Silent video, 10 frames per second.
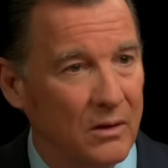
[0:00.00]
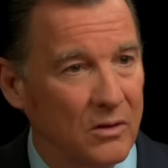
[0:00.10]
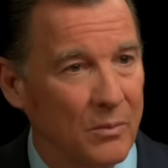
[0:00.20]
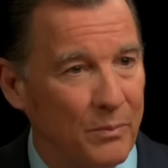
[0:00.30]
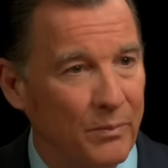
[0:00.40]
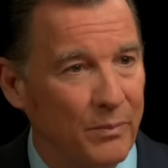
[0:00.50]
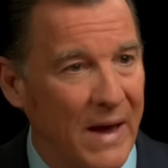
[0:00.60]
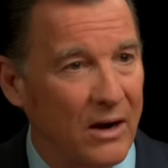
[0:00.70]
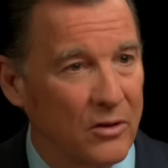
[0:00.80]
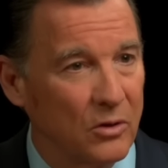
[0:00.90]
some
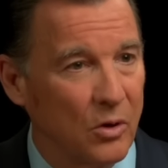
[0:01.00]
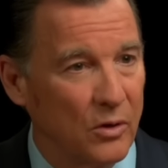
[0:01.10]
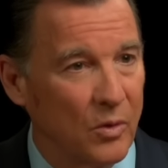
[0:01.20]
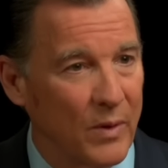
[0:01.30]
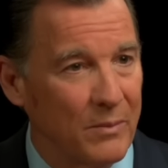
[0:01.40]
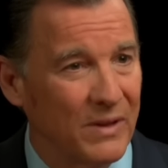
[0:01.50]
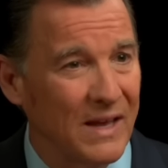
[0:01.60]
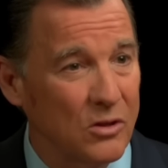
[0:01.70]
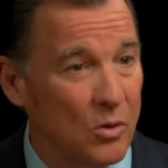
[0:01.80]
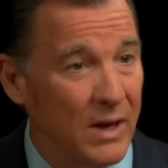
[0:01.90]
battles along the way. But
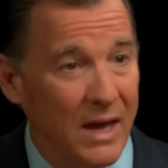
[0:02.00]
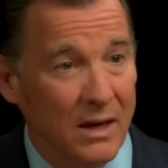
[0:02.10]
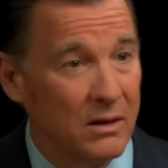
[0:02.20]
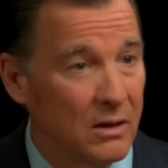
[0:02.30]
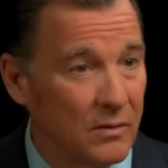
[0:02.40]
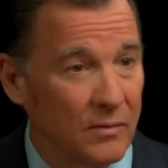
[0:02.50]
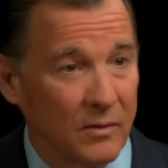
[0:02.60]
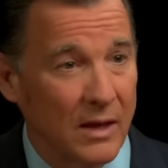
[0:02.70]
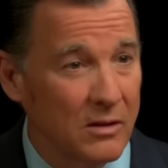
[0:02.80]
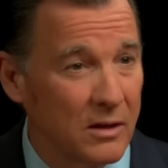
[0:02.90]
that's okay.
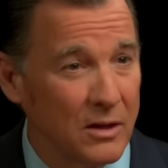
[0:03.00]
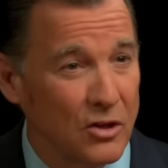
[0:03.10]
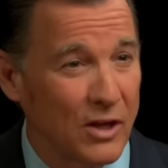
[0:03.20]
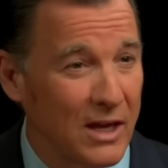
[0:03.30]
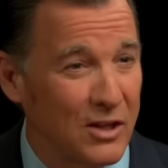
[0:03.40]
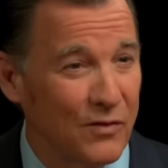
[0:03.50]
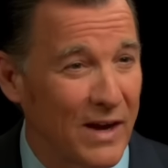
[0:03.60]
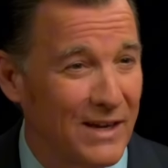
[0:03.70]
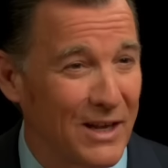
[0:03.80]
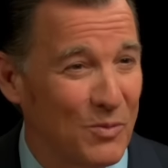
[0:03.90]
That's an exchange of
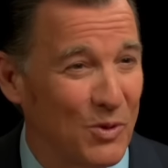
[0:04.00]
ideas